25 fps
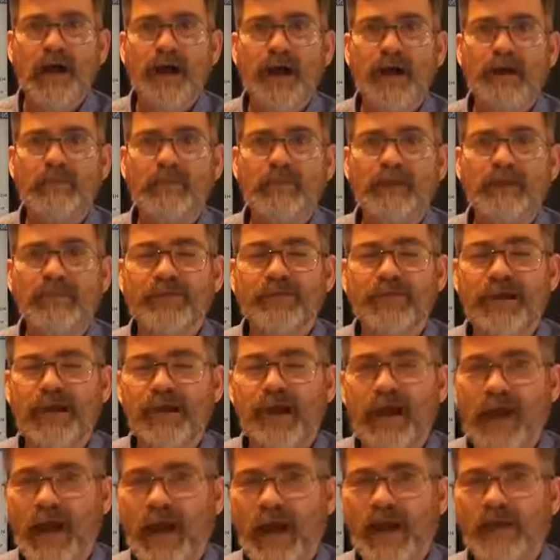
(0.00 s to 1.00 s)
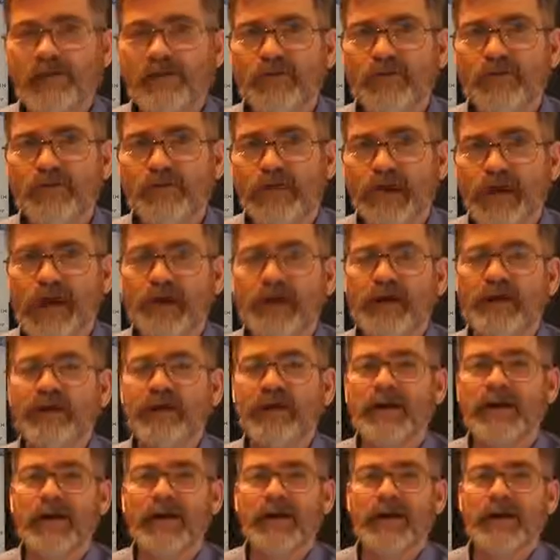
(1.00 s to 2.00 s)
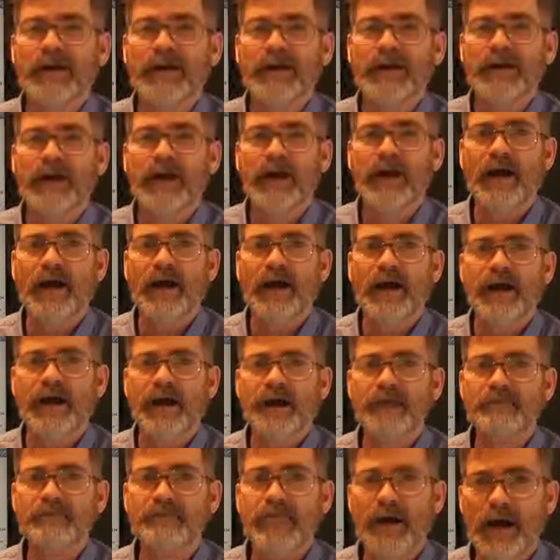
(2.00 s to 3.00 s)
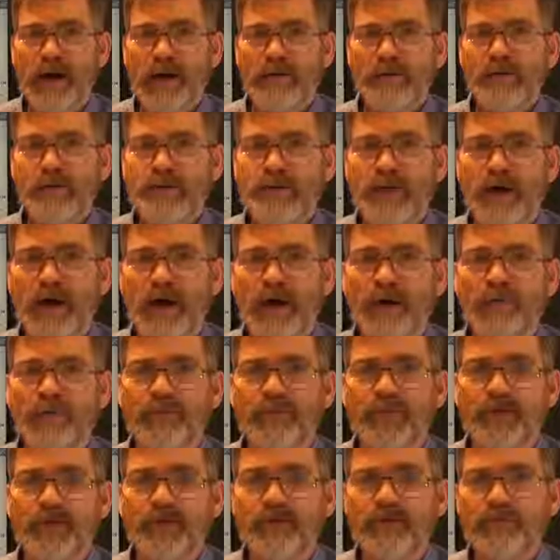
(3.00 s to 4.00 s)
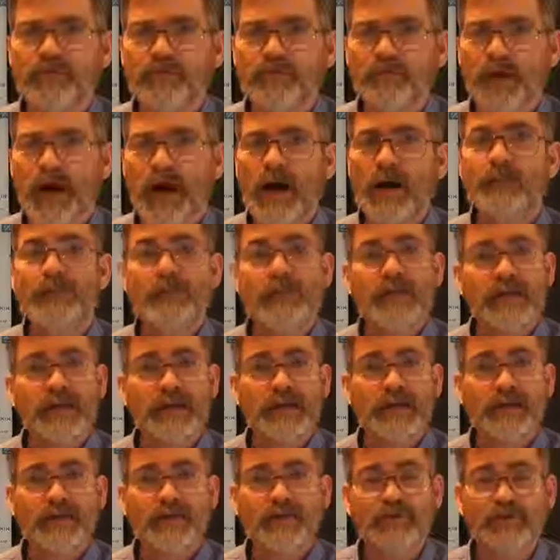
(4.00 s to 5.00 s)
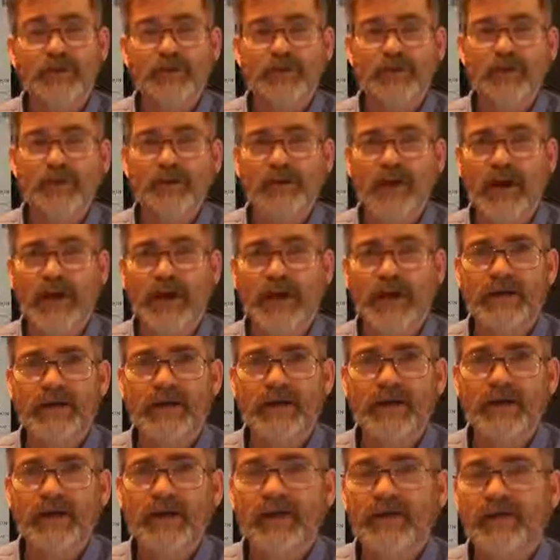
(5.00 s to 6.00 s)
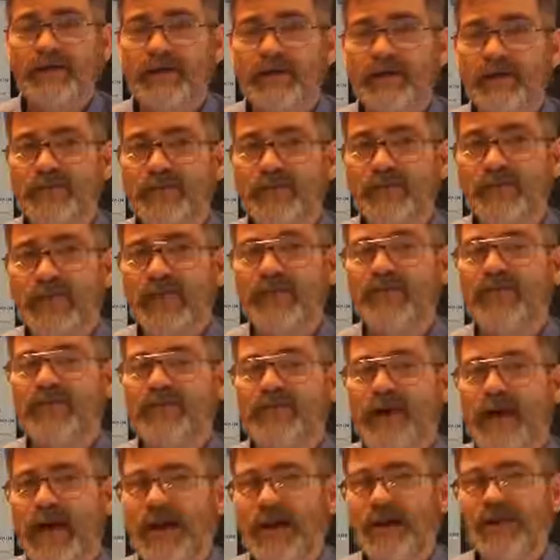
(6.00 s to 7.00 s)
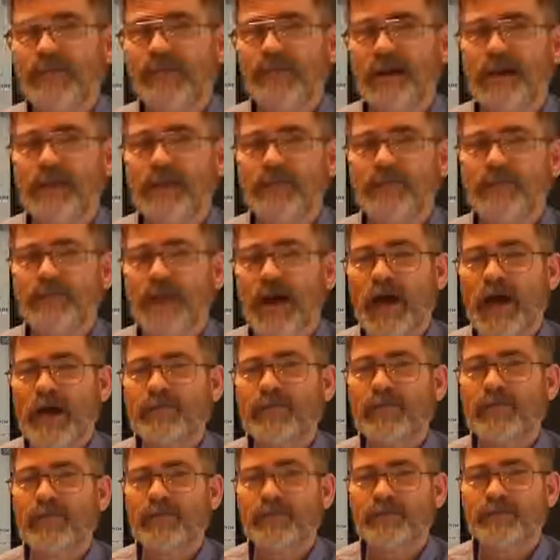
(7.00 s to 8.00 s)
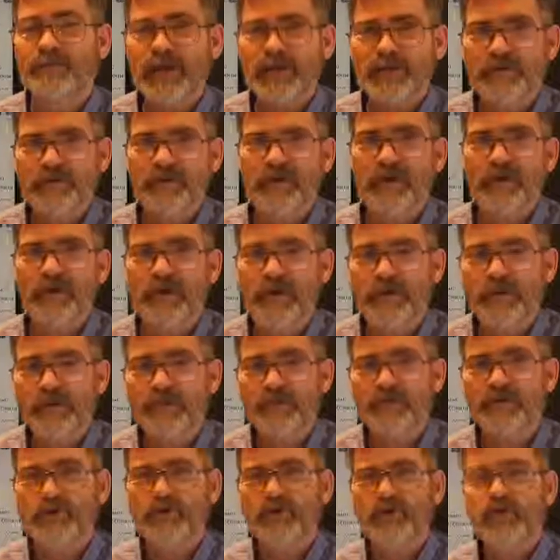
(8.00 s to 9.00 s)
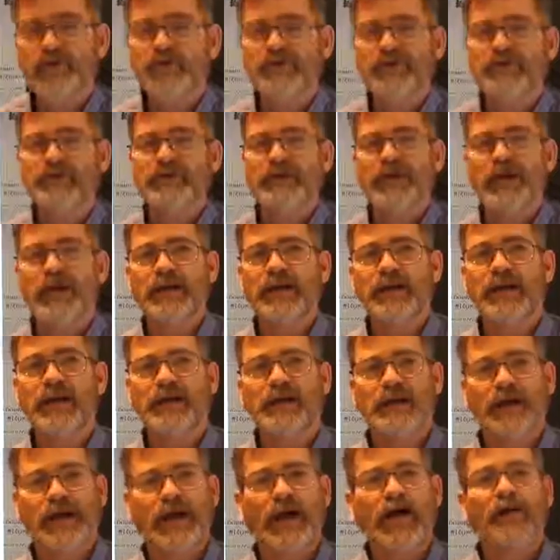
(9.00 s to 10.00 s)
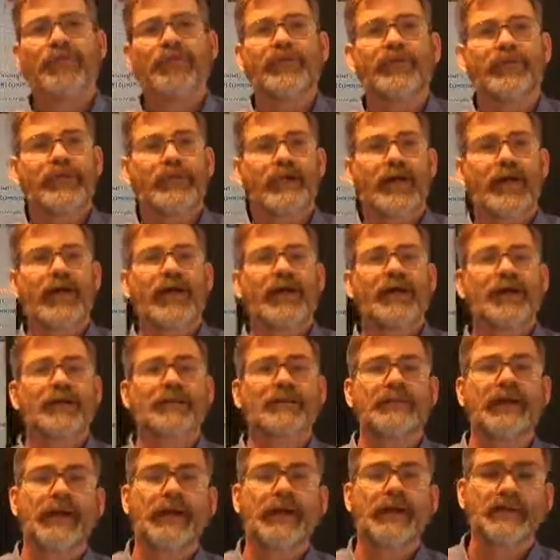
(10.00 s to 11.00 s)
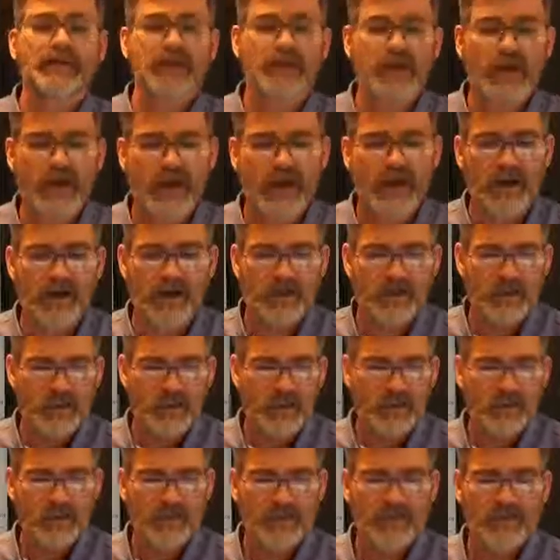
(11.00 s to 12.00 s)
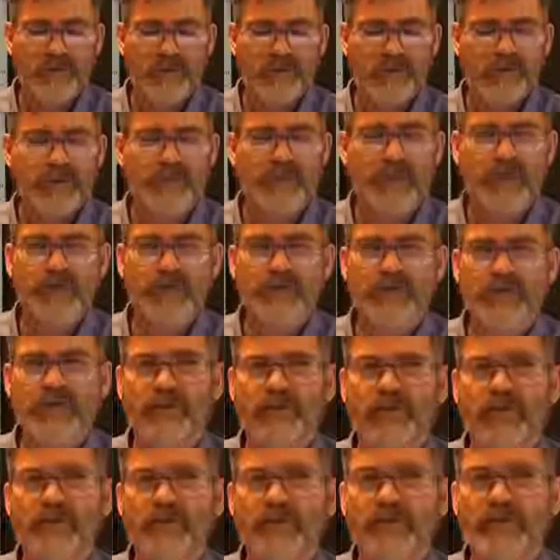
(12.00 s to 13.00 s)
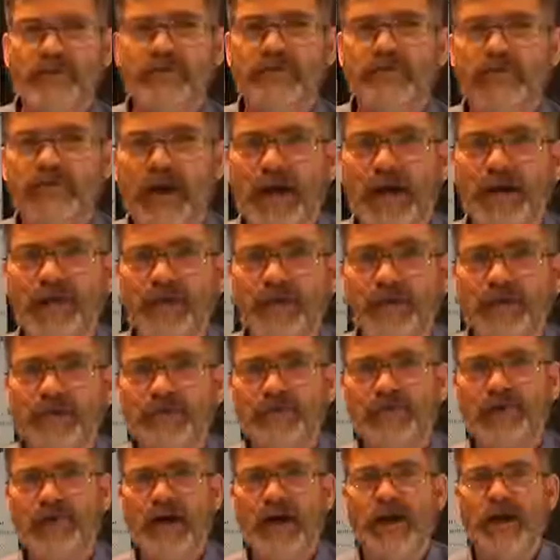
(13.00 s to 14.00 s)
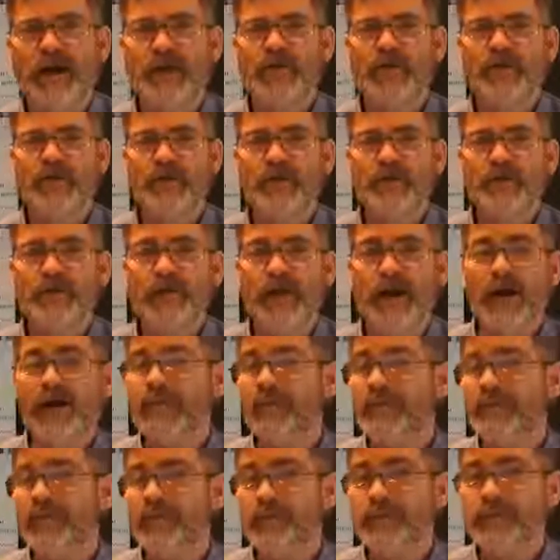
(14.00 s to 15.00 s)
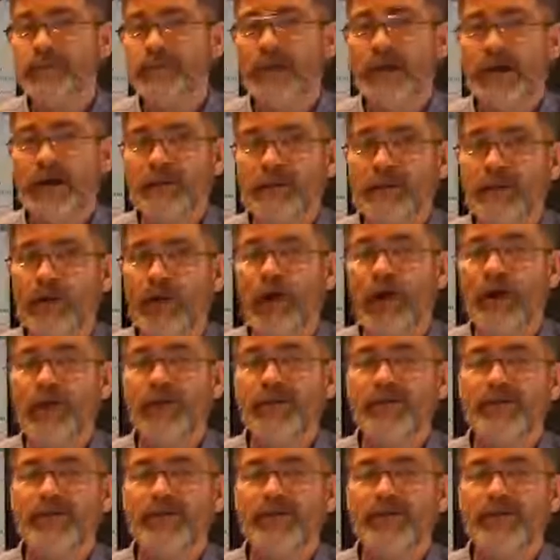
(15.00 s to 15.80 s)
But there has been a bombshell that was dropped in eastern Ukraine that is the exact same type of missile that was used to take down the the MH17 flight that was flying over Ukraine, that was blamed on the